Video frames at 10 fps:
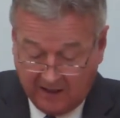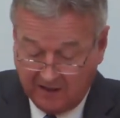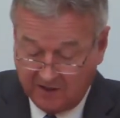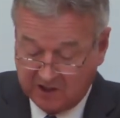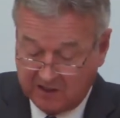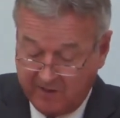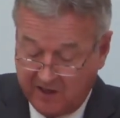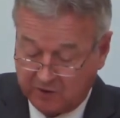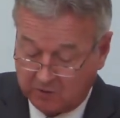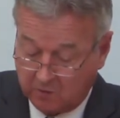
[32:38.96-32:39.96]
English
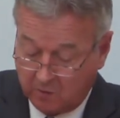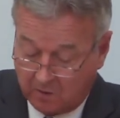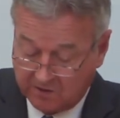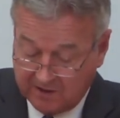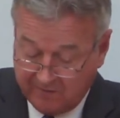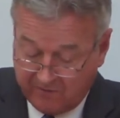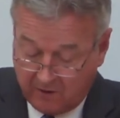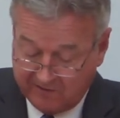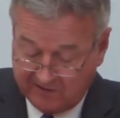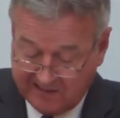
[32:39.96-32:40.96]
Commercial Court
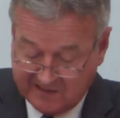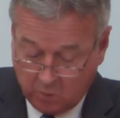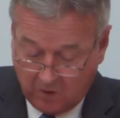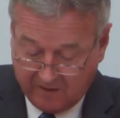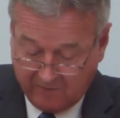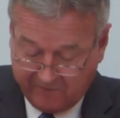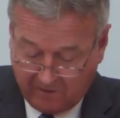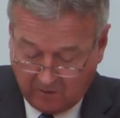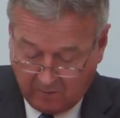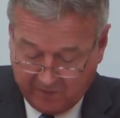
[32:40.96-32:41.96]
involve at least one
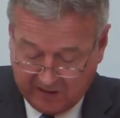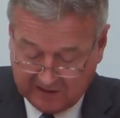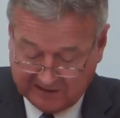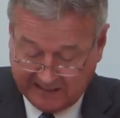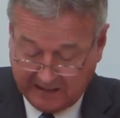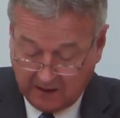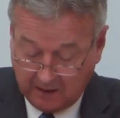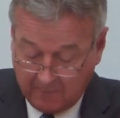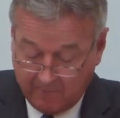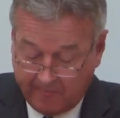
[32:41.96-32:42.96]
foreign party.
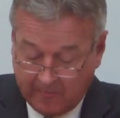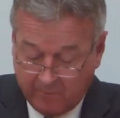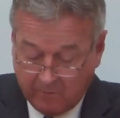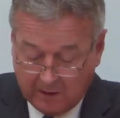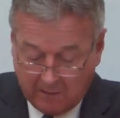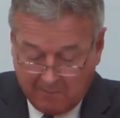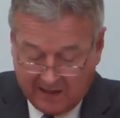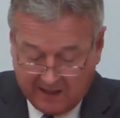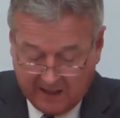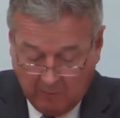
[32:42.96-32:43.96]

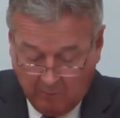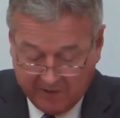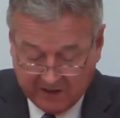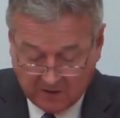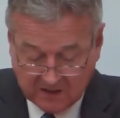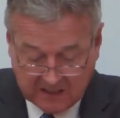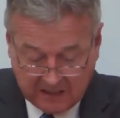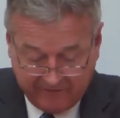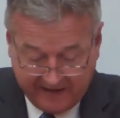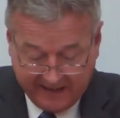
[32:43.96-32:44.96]
My Bickel
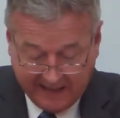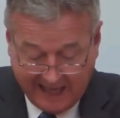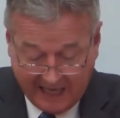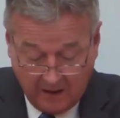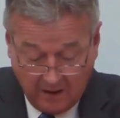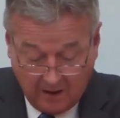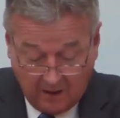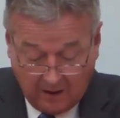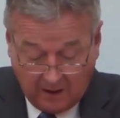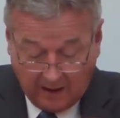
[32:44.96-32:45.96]
survey again,
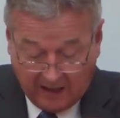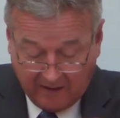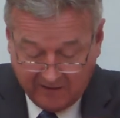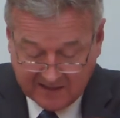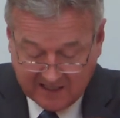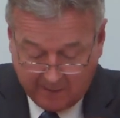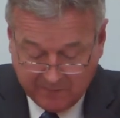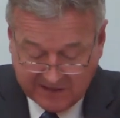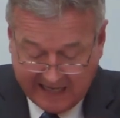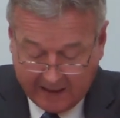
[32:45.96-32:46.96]
this
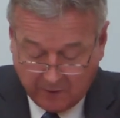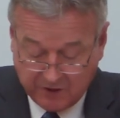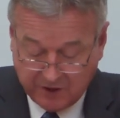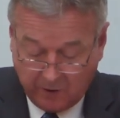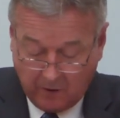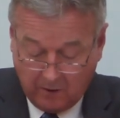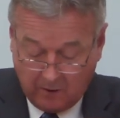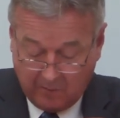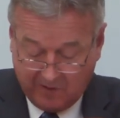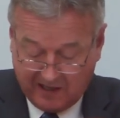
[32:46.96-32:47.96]
comes down to
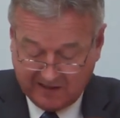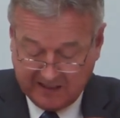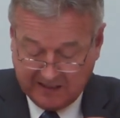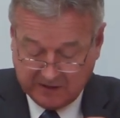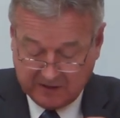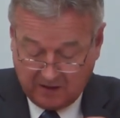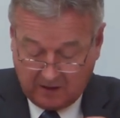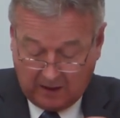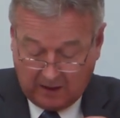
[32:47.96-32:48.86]
parties